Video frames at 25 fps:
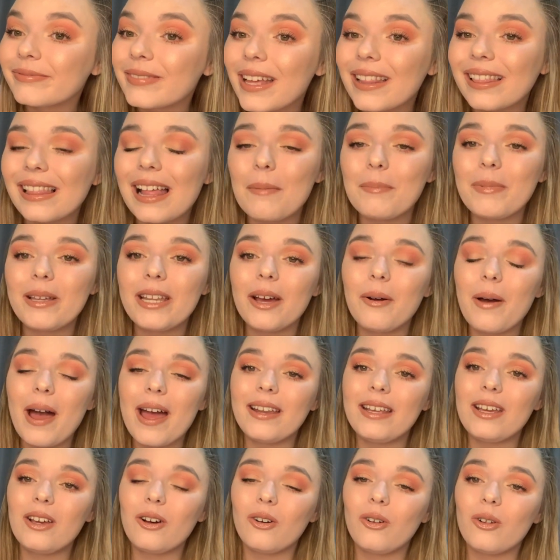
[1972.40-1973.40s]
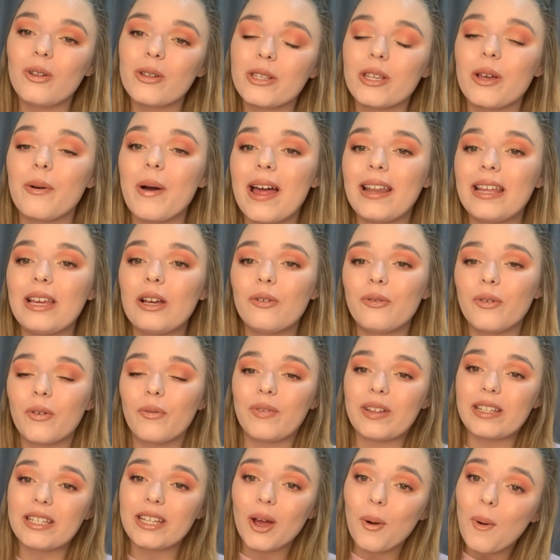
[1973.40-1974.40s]
let me know any other
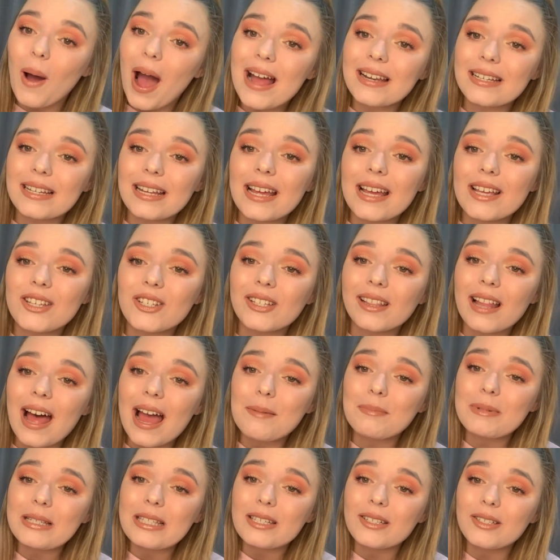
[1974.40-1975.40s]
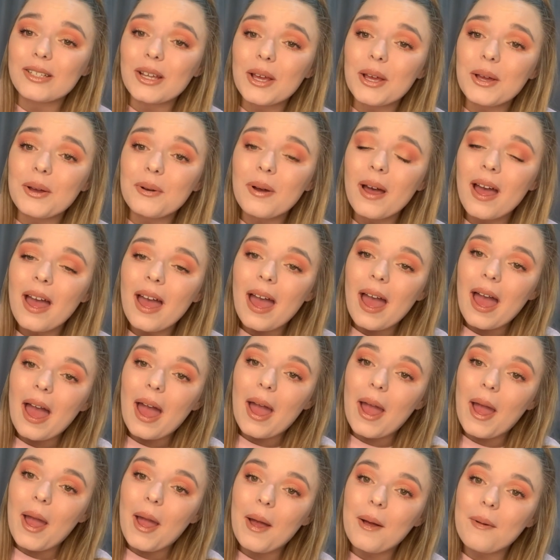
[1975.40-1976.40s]
video ideas you'd like me to do.
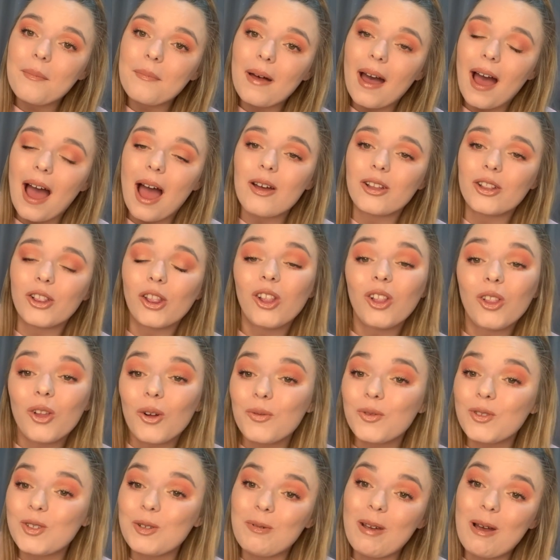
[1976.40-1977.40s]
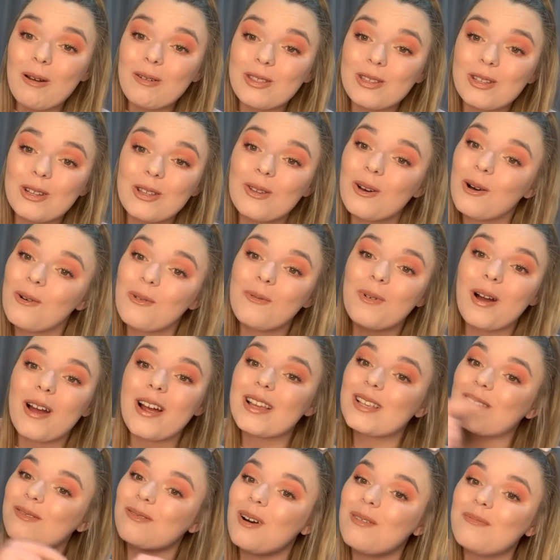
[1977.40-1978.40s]
I'd love to be able to do the one where I
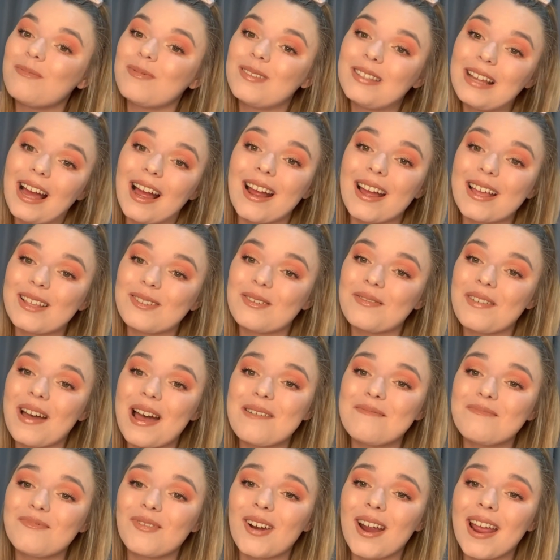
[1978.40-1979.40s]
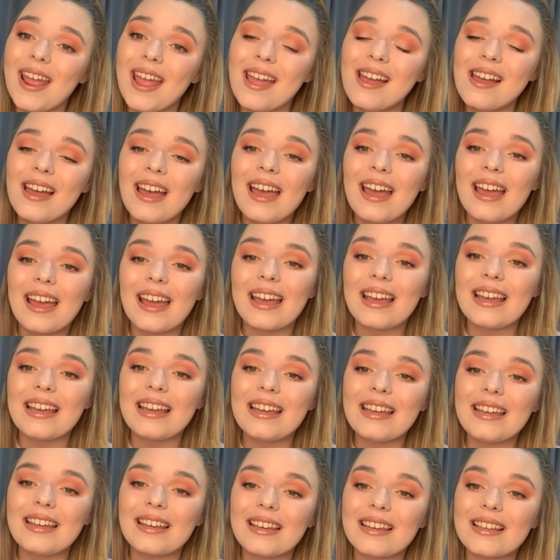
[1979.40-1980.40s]
swap diets with Henry.
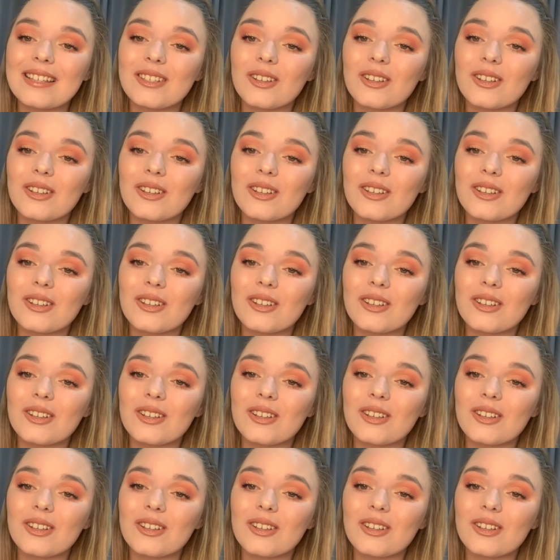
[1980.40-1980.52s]
He is